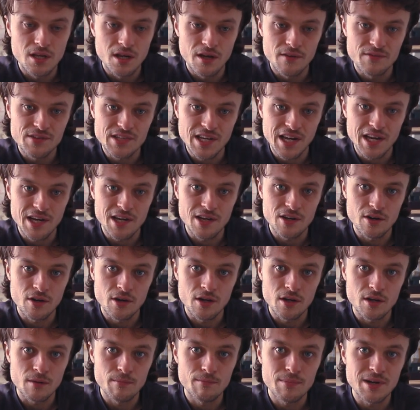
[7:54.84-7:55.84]
have taken on
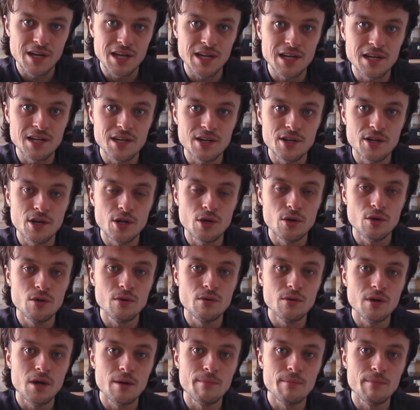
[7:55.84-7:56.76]
a completely new